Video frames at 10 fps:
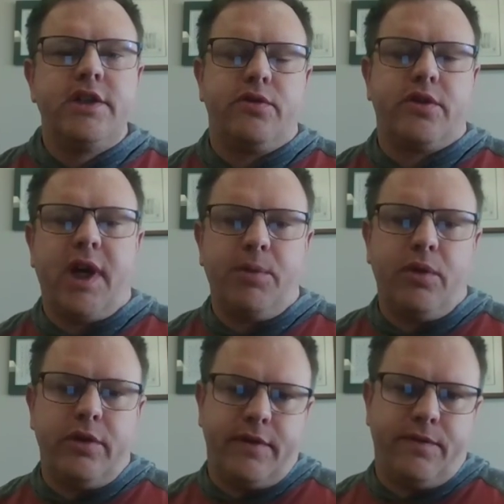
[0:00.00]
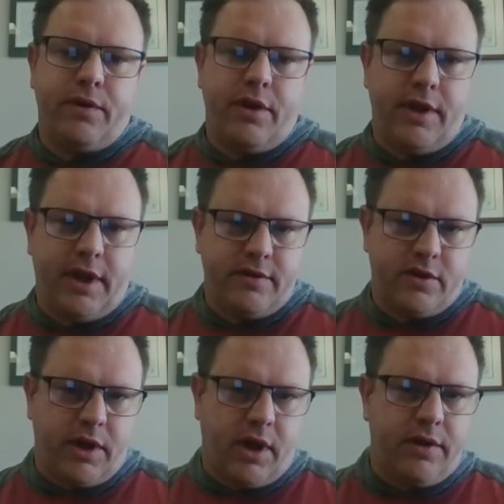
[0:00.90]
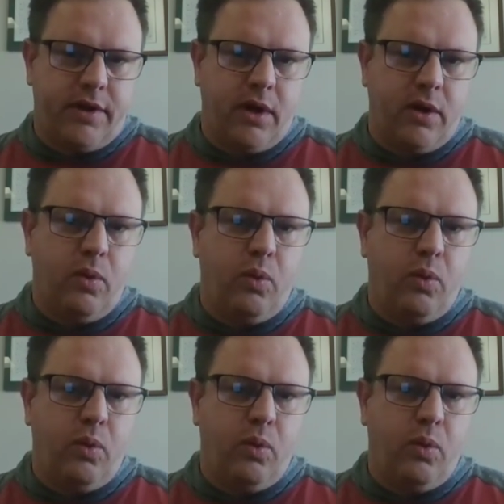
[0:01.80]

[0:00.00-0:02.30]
So there's a couple of different things going on there.